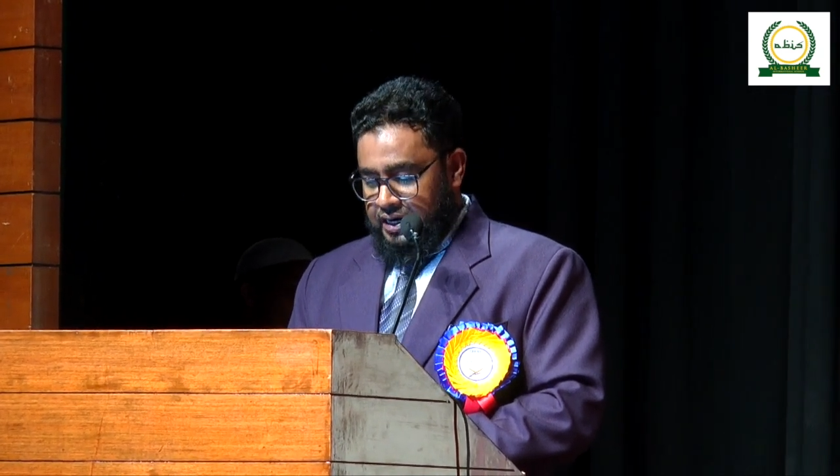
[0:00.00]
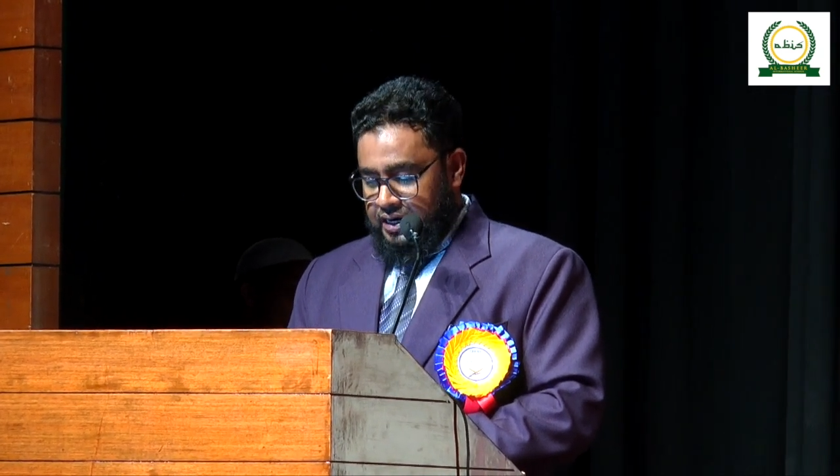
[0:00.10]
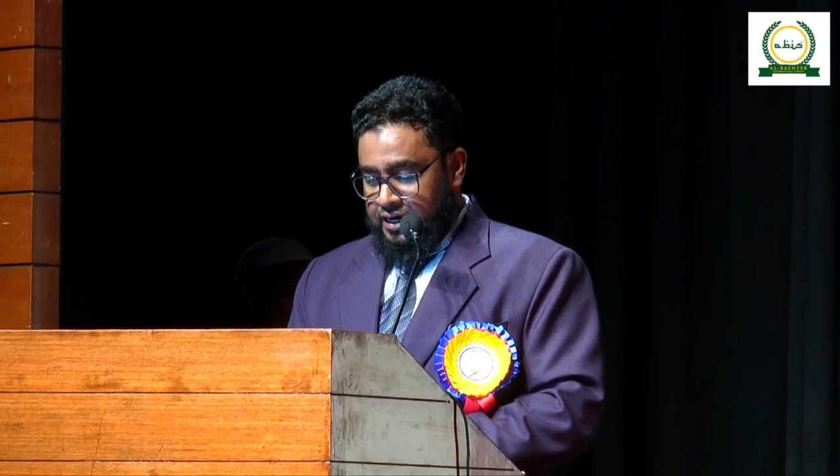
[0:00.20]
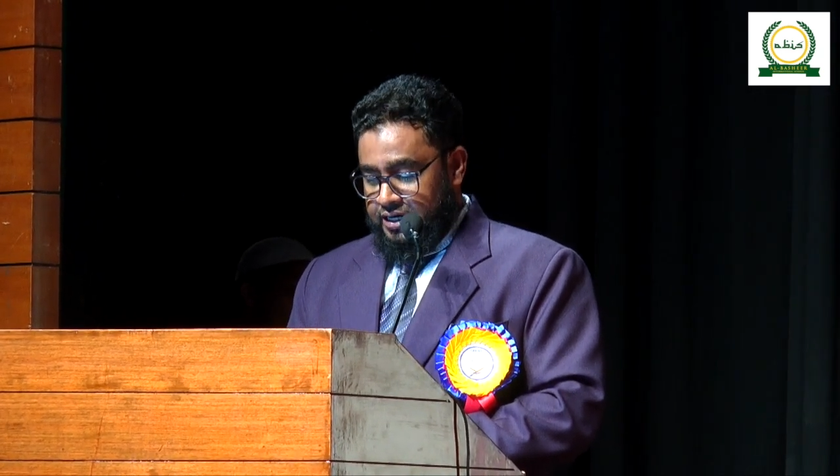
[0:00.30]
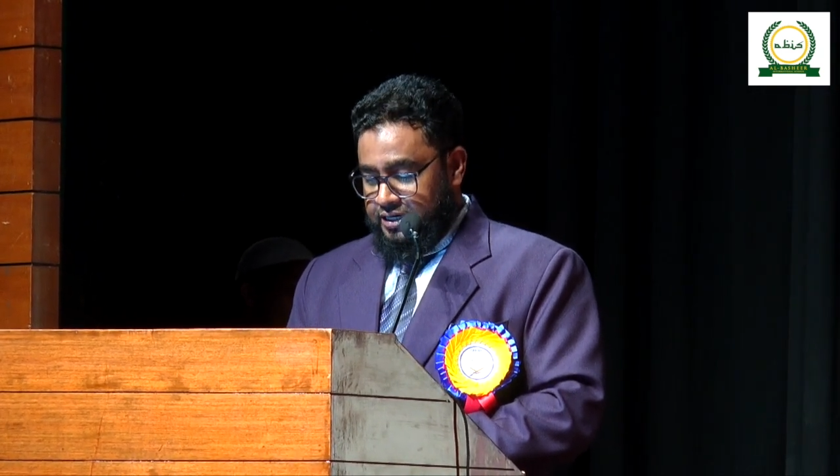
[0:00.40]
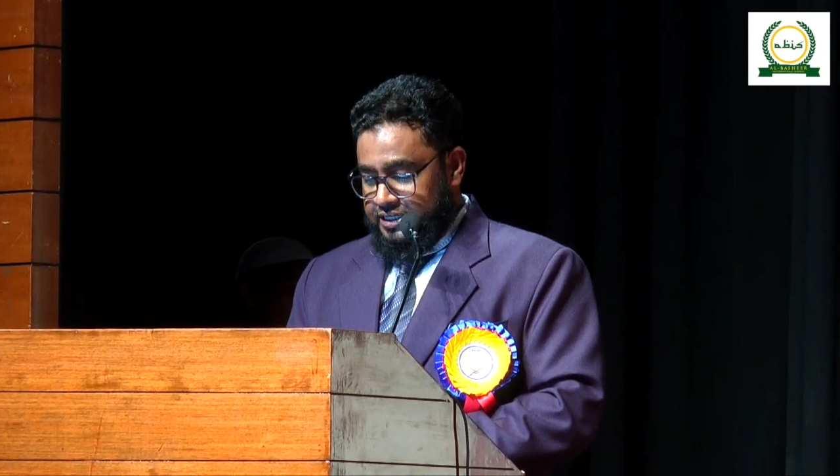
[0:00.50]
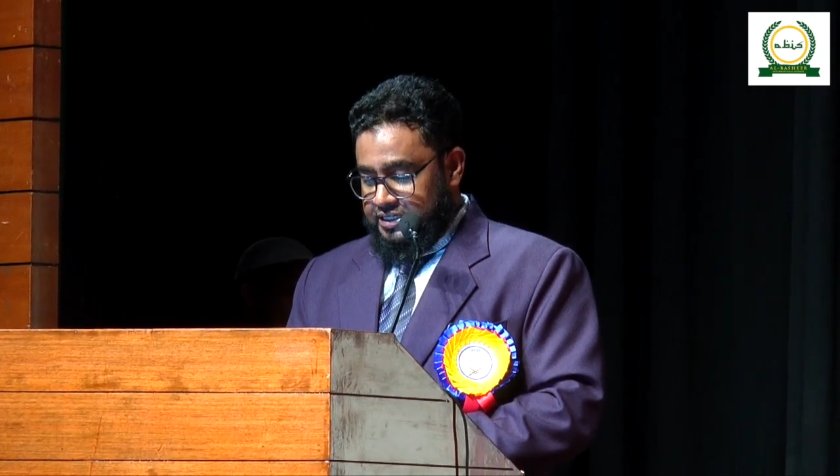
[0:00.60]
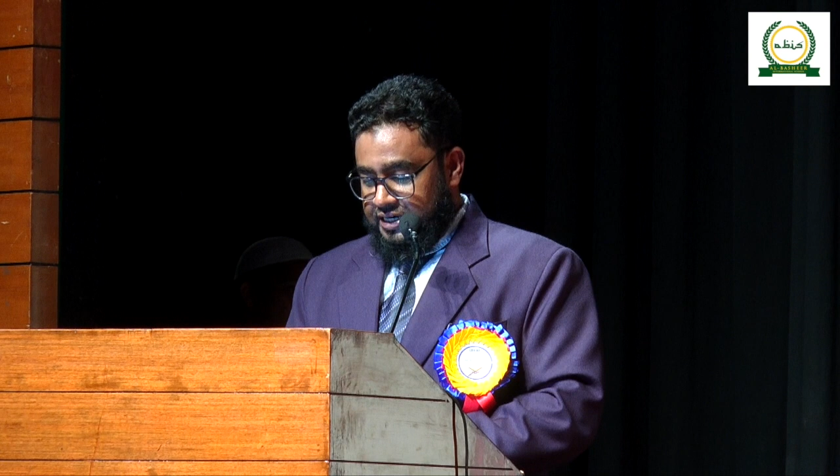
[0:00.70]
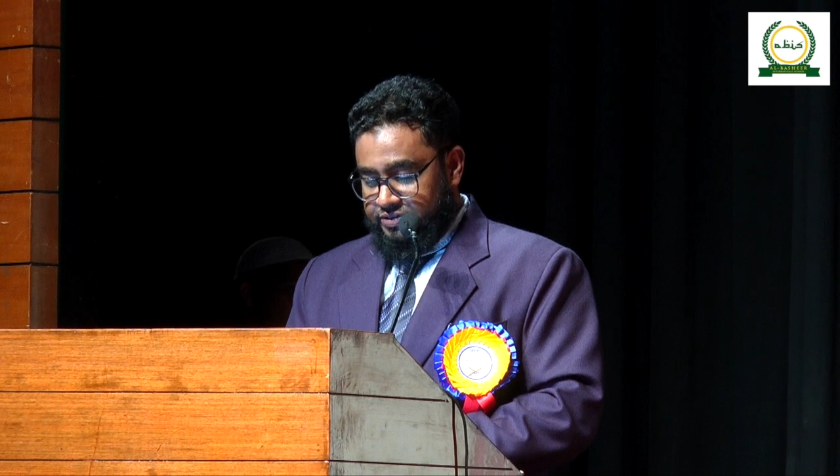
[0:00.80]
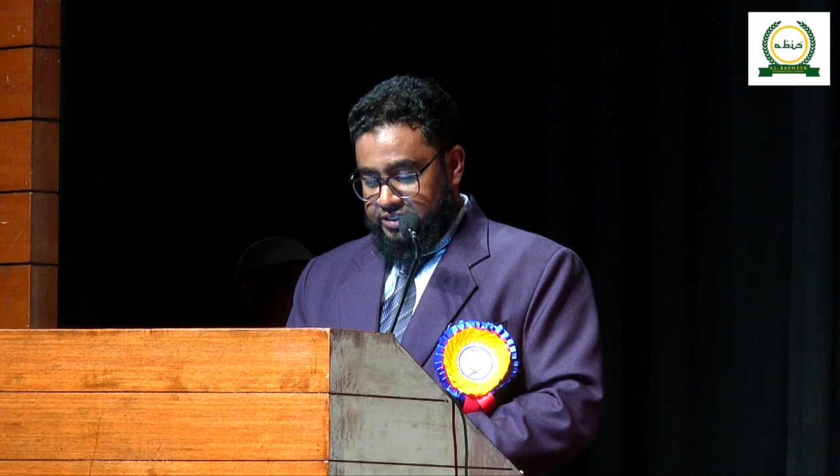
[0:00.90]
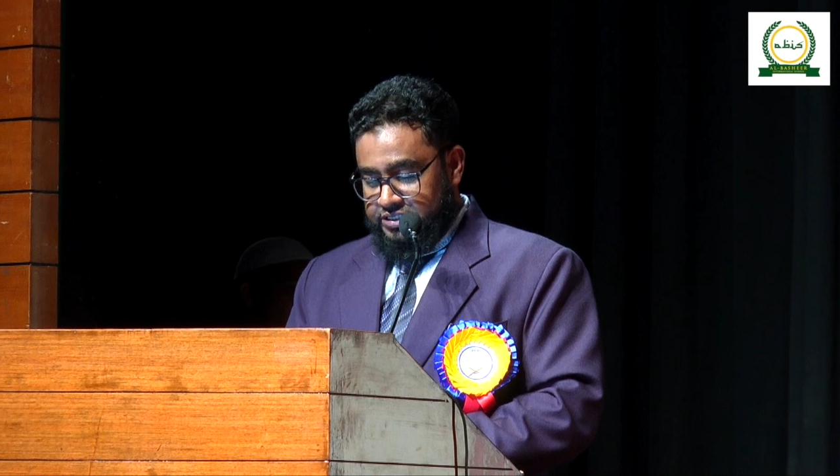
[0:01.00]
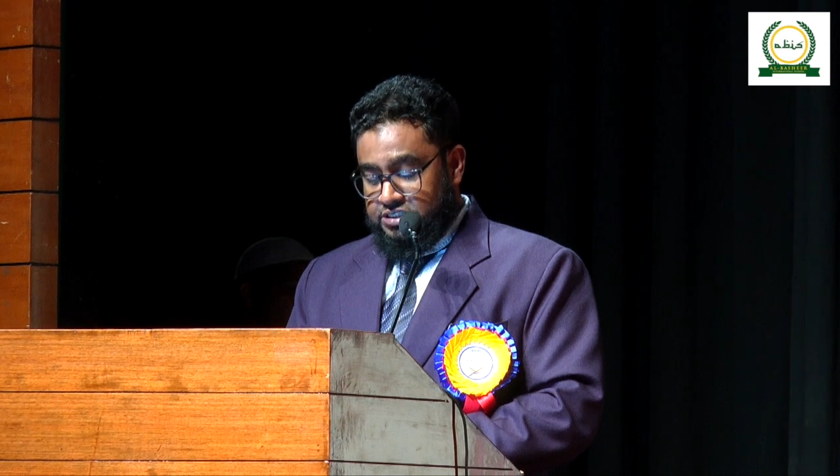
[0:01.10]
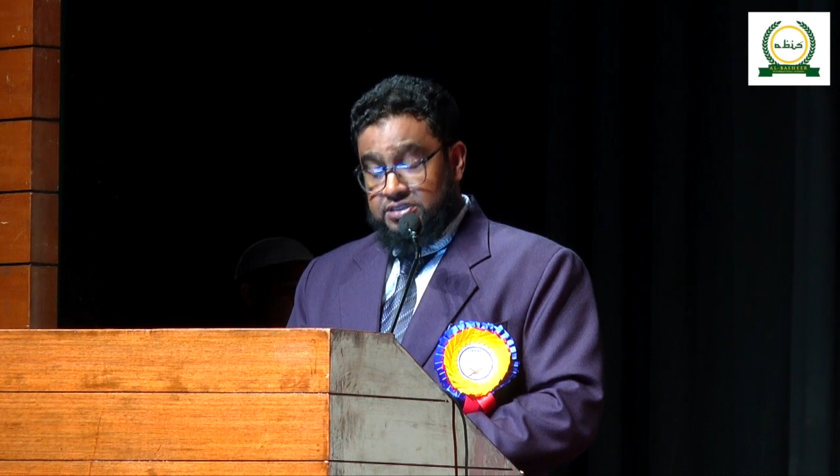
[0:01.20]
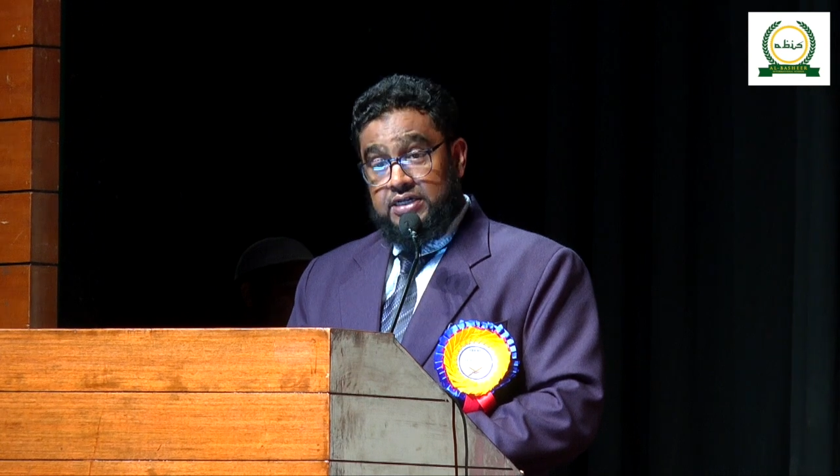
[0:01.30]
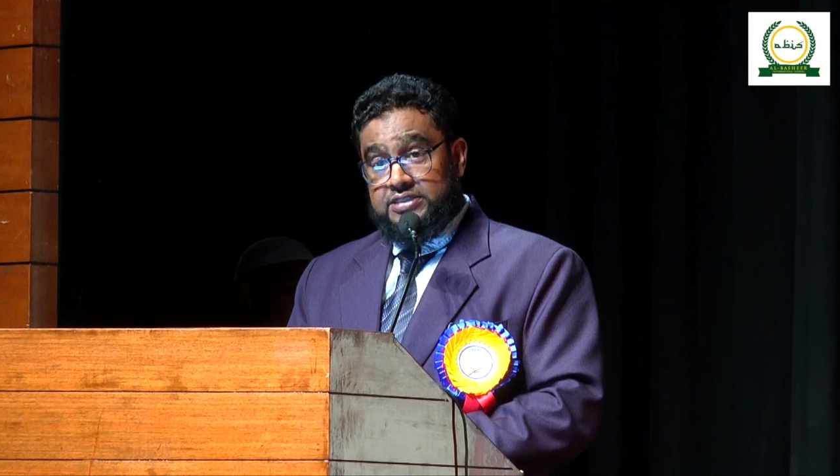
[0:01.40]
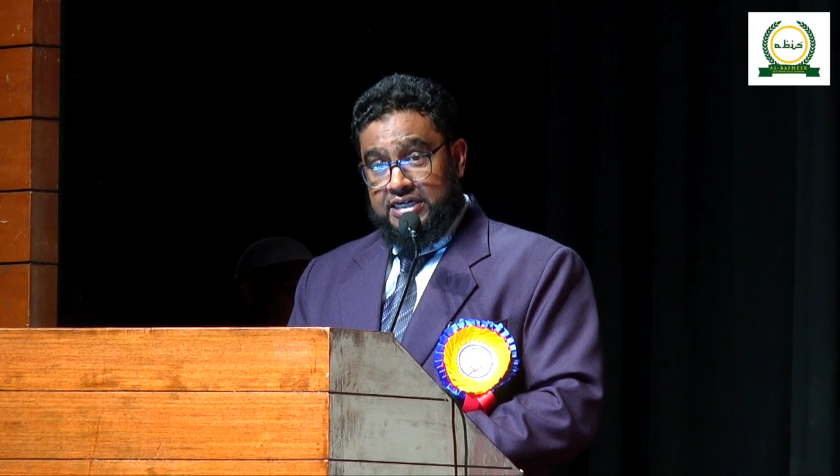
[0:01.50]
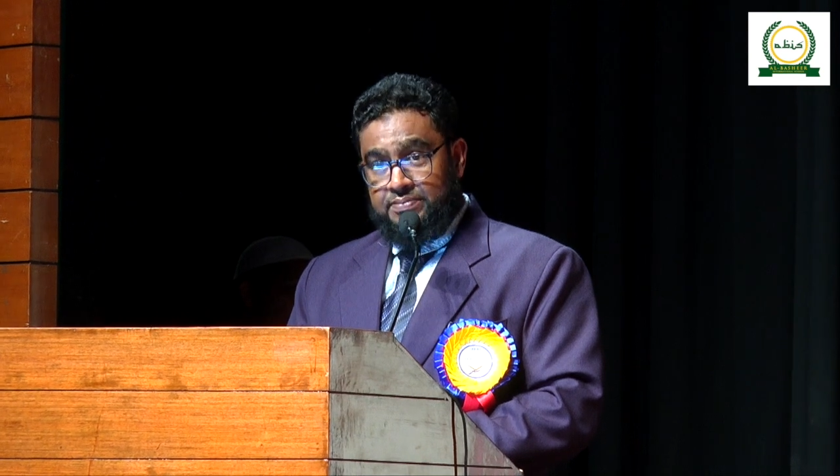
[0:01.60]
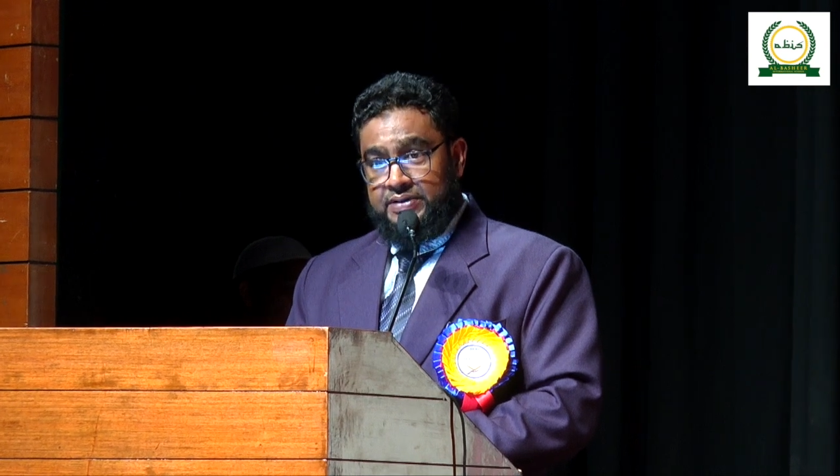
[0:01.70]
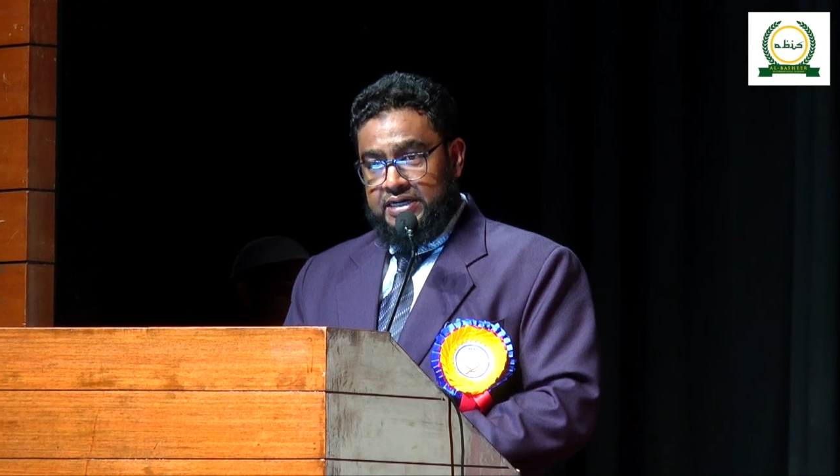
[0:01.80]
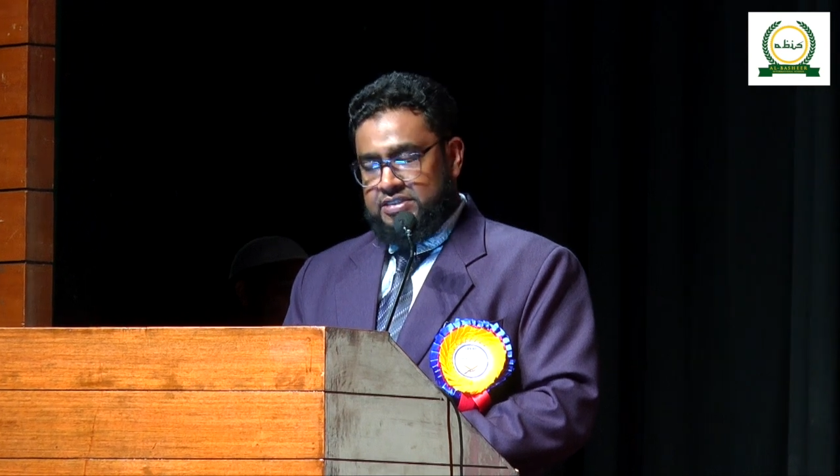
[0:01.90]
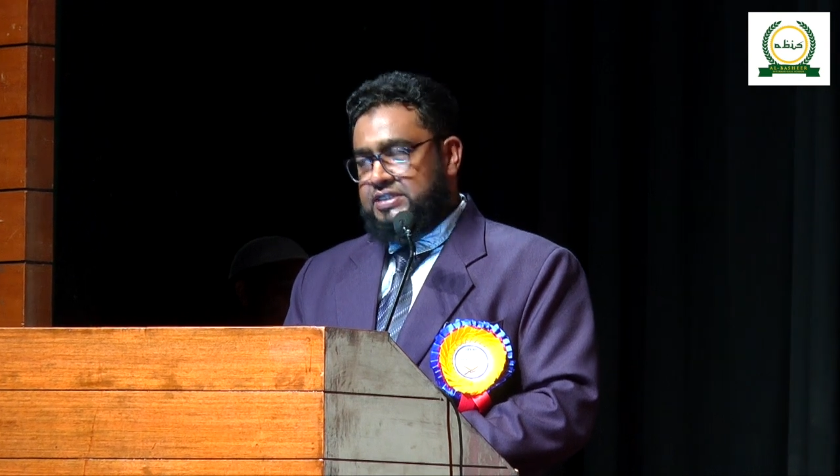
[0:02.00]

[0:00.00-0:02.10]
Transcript: It covers tarbiyah.